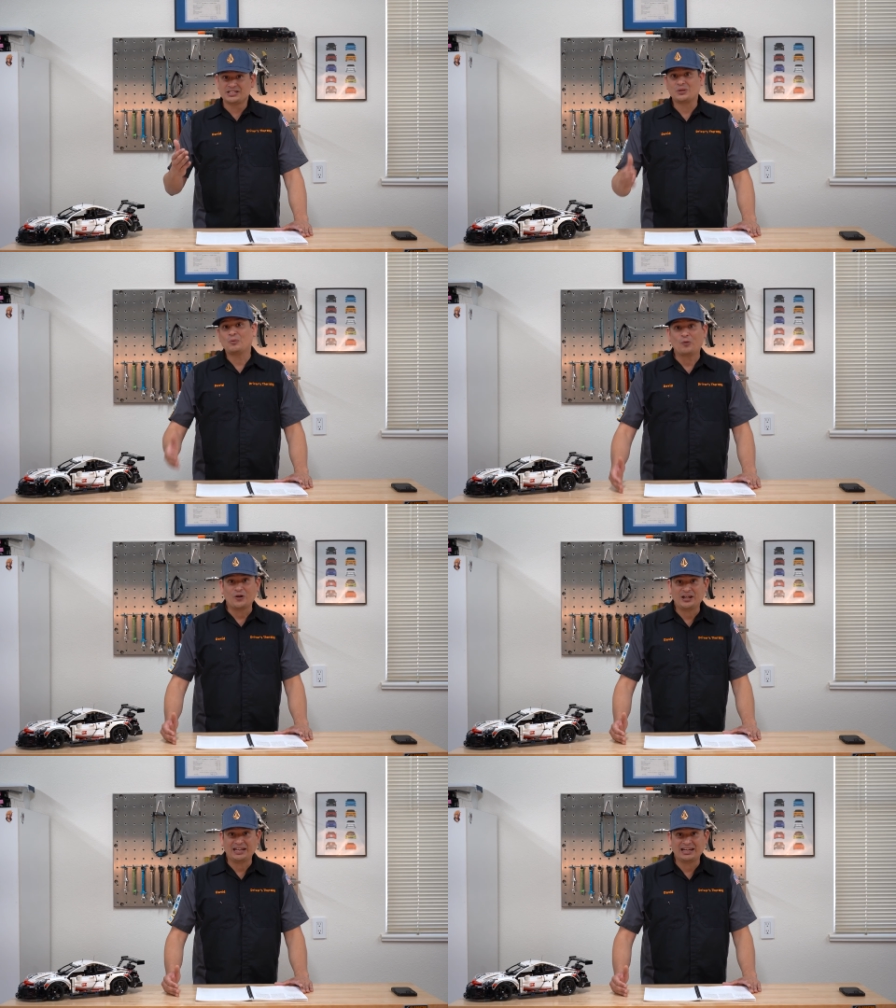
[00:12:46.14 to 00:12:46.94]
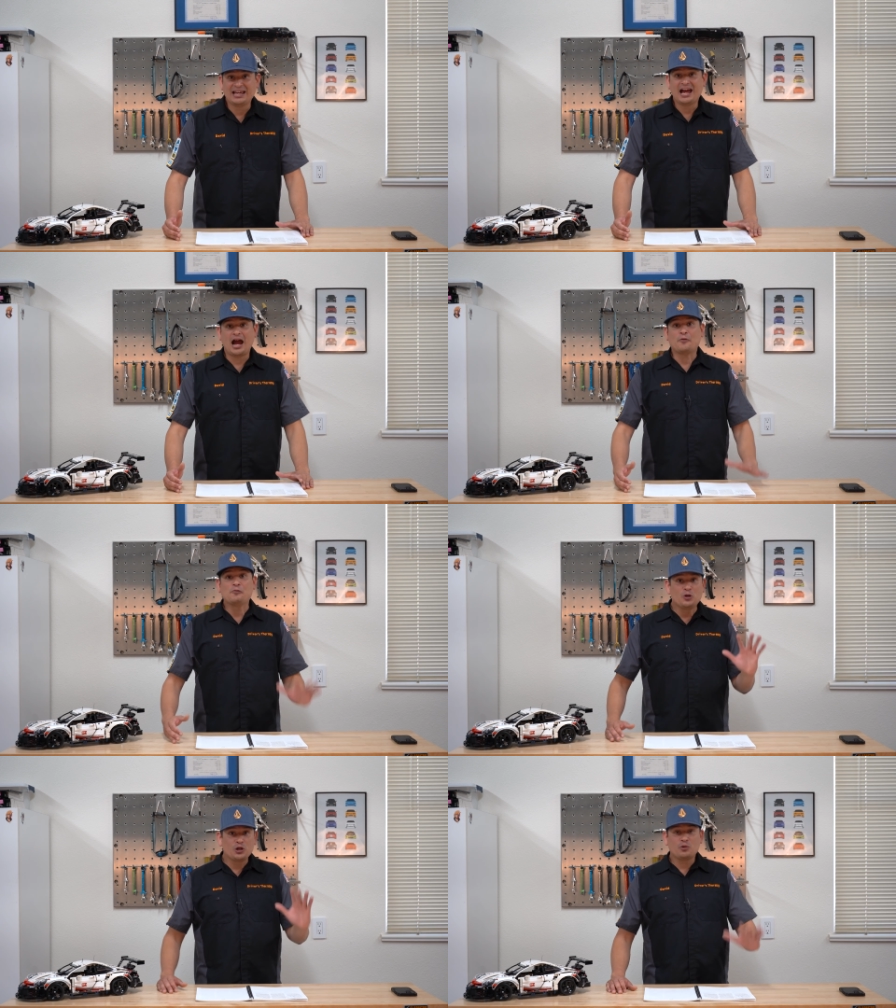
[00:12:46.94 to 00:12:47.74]
isn't working. I
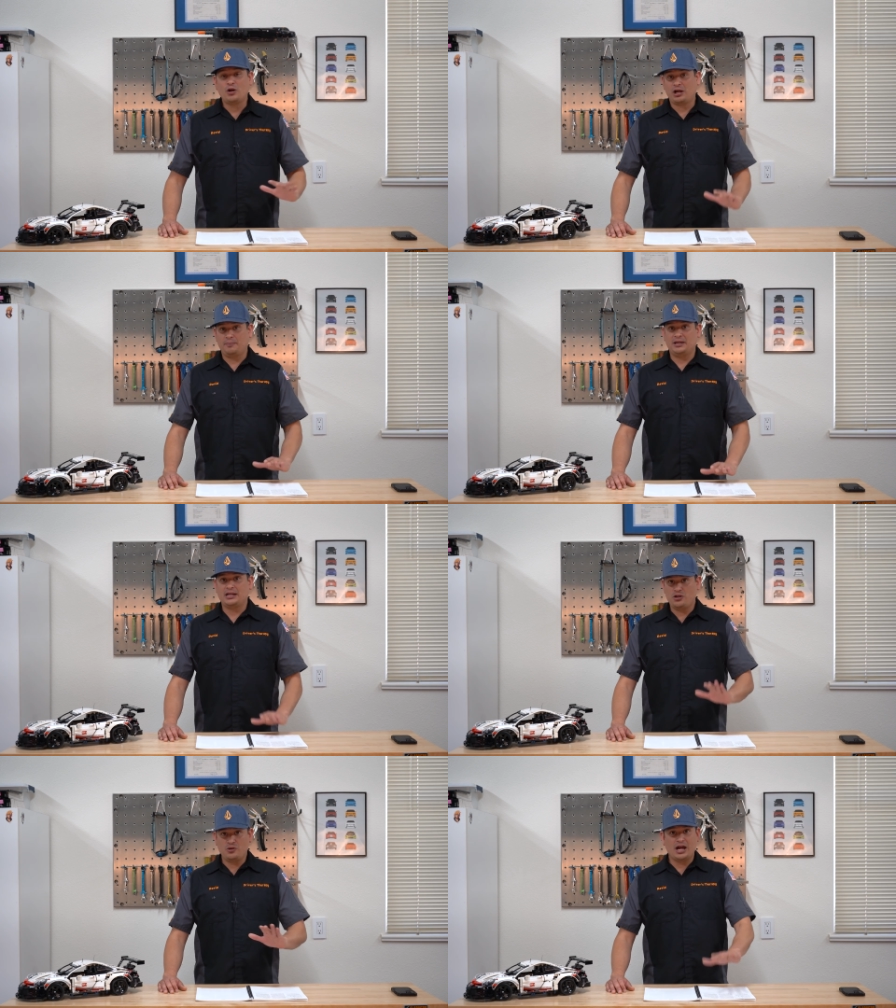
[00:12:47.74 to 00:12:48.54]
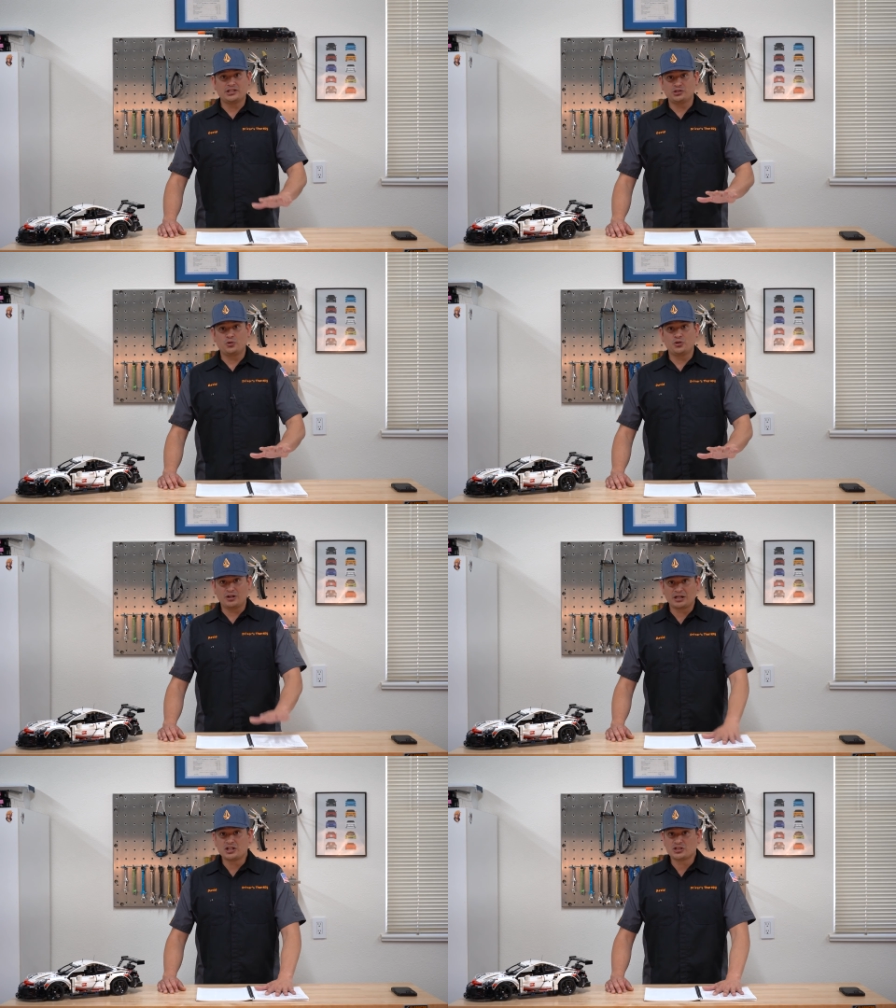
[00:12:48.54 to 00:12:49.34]
really recommend that you guys know
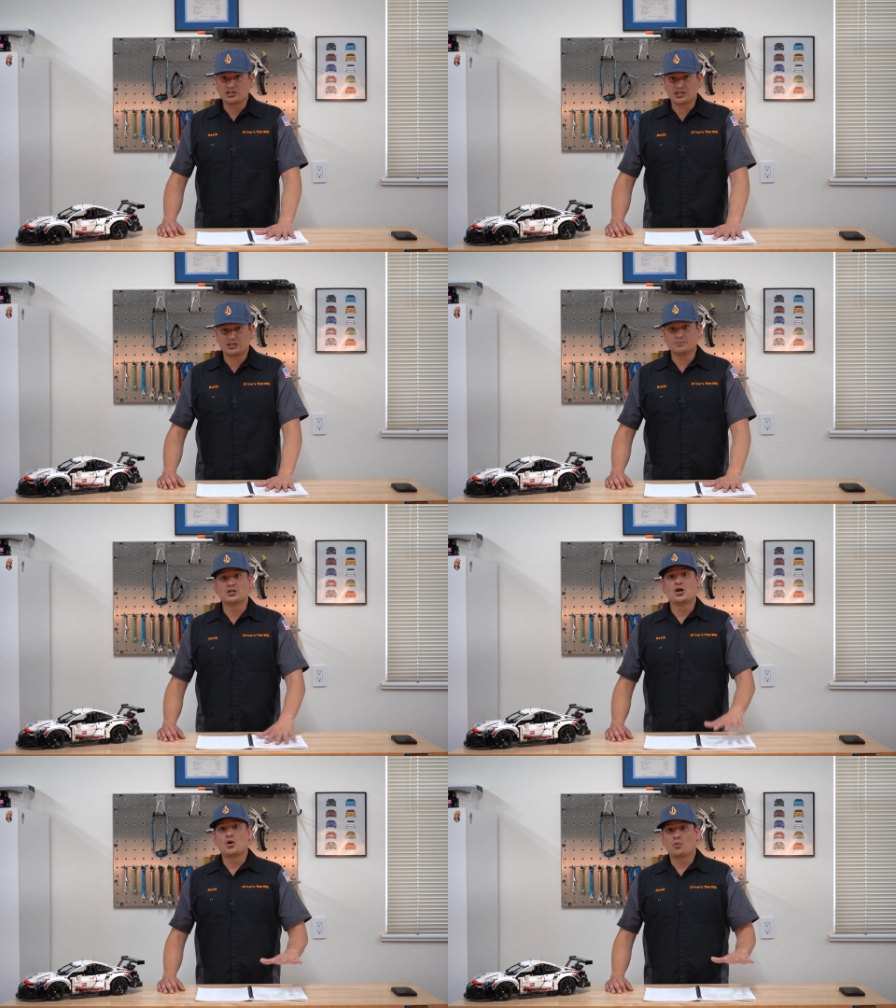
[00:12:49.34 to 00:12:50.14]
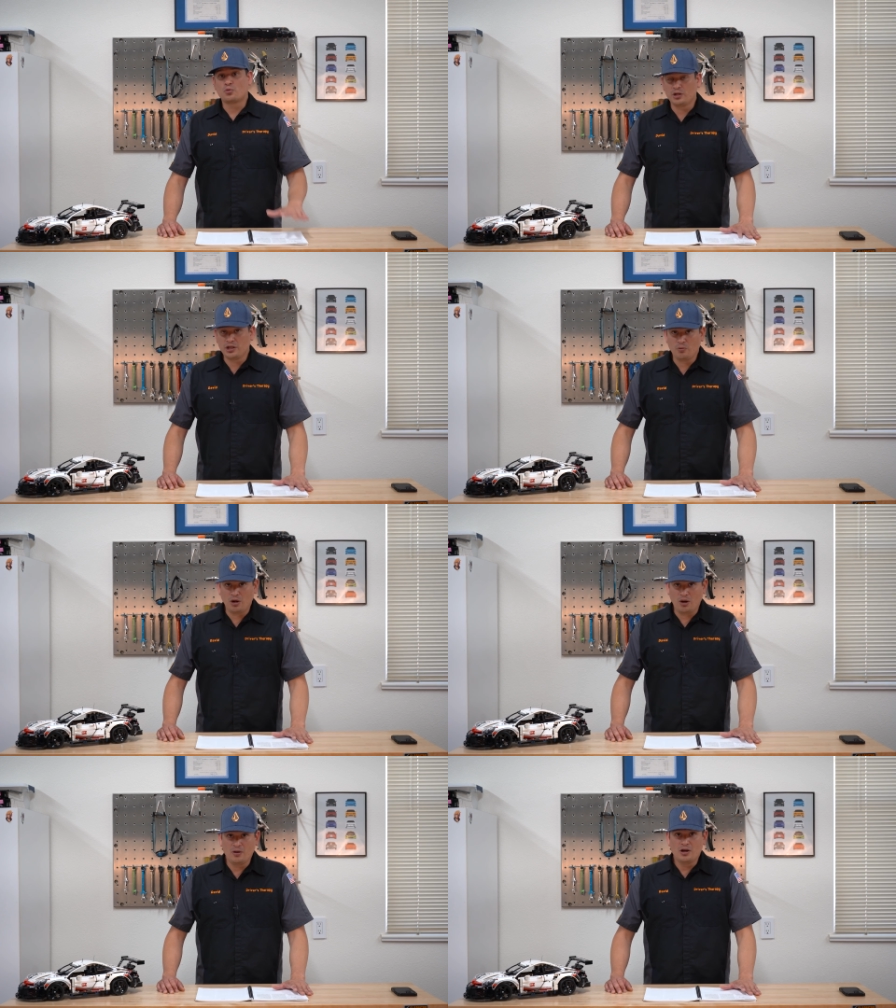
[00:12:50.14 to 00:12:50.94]
your ignition systems really
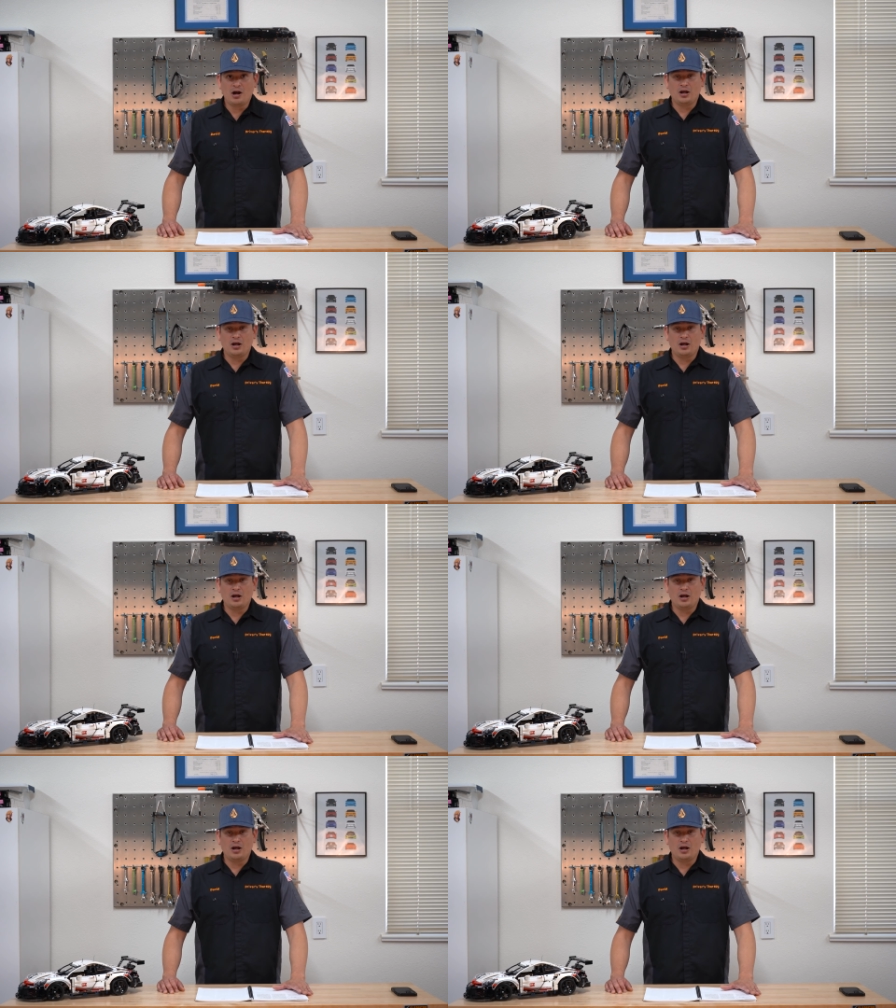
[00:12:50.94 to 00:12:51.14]
well.